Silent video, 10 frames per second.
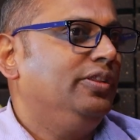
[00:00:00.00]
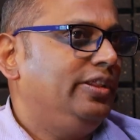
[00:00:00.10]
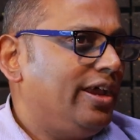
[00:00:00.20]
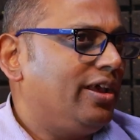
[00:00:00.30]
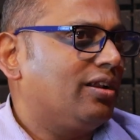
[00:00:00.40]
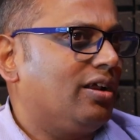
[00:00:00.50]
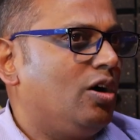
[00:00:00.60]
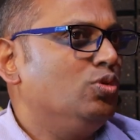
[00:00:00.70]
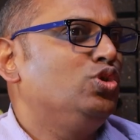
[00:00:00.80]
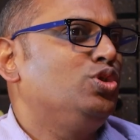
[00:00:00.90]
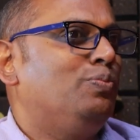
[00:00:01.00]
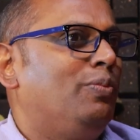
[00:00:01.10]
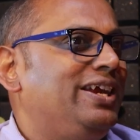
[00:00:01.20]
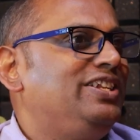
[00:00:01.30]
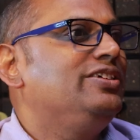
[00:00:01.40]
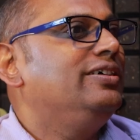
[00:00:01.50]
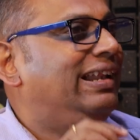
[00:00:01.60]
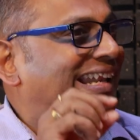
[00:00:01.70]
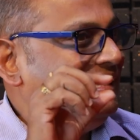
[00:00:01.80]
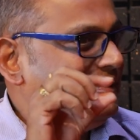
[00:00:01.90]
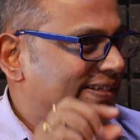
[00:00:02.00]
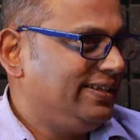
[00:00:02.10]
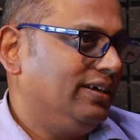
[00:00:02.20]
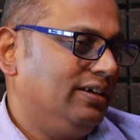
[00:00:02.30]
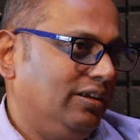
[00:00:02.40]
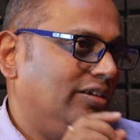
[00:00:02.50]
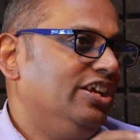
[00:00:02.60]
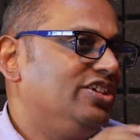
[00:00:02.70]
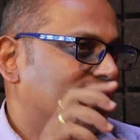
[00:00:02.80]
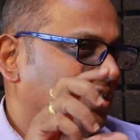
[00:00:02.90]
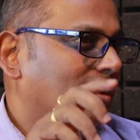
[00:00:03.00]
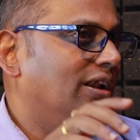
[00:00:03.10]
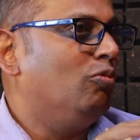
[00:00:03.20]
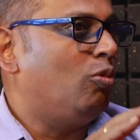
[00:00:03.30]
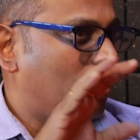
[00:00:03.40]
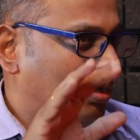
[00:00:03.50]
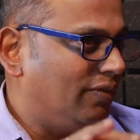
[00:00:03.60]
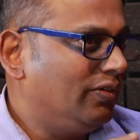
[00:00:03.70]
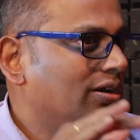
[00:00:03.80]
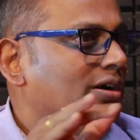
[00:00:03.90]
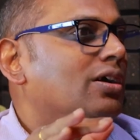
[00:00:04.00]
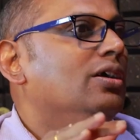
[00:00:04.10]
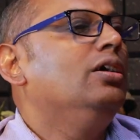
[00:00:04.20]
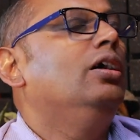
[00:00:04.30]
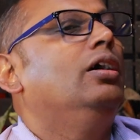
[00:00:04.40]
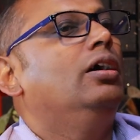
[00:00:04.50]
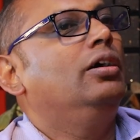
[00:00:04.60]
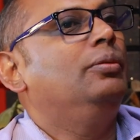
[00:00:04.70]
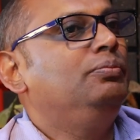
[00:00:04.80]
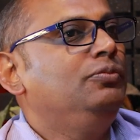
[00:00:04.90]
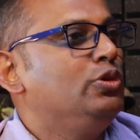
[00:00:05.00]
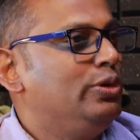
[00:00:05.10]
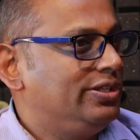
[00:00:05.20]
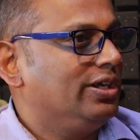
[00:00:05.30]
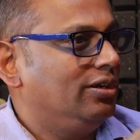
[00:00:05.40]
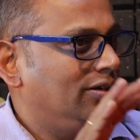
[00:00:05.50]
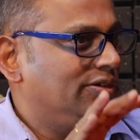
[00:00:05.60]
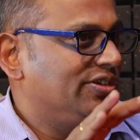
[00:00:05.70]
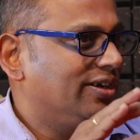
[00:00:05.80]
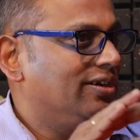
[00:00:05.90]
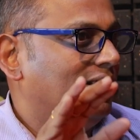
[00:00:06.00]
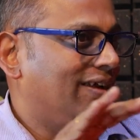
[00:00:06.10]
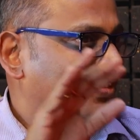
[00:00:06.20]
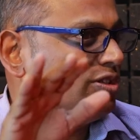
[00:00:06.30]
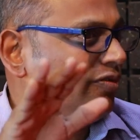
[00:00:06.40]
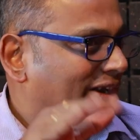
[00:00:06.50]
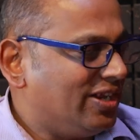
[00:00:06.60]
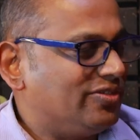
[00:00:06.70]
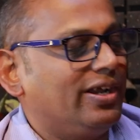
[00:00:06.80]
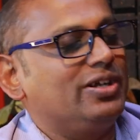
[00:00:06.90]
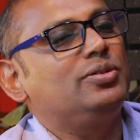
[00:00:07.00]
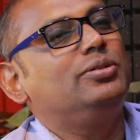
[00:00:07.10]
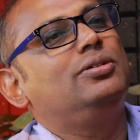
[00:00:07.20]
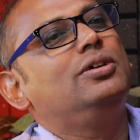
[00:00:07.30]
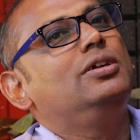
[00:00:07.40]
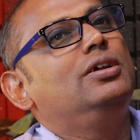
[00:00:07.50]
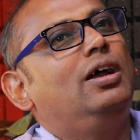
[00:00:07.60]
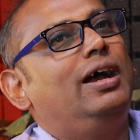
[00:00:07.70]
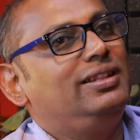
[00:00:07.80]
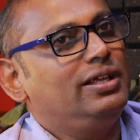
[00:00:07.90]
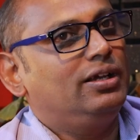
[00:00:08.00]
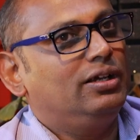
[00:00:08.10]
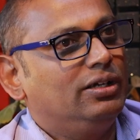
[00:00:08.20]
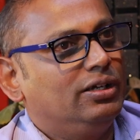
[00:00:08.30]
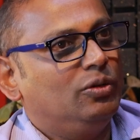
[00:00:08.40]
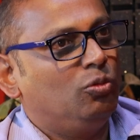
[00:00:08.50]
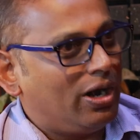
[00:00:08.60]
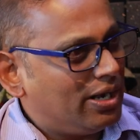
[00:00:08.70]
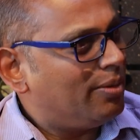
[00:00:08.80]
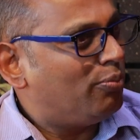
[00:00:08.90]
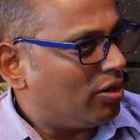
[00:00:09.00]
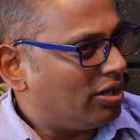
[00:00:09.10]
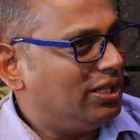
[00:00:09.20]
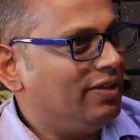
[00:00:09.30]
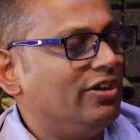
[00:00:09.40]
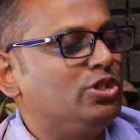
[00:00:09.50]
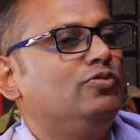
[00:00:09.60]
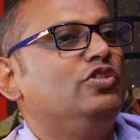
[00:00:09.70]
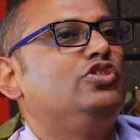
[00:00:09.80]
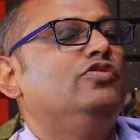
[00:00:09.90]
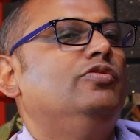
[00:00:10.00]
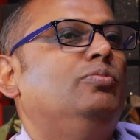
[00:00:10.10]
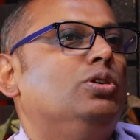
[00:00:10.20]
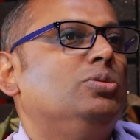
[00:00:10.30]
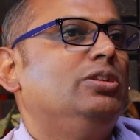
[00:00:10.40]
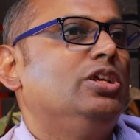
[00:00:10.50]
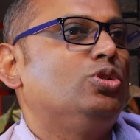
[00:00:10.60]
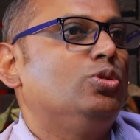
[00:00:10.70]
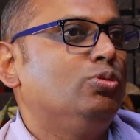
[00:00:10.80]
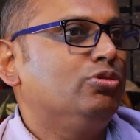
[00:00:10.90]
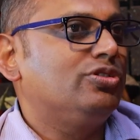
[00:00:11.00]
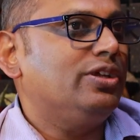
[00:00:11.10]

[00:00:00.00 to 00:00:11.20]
their houses might reach a certain water level during certain levels of rains, right? So I think one important thing which possibly they should do is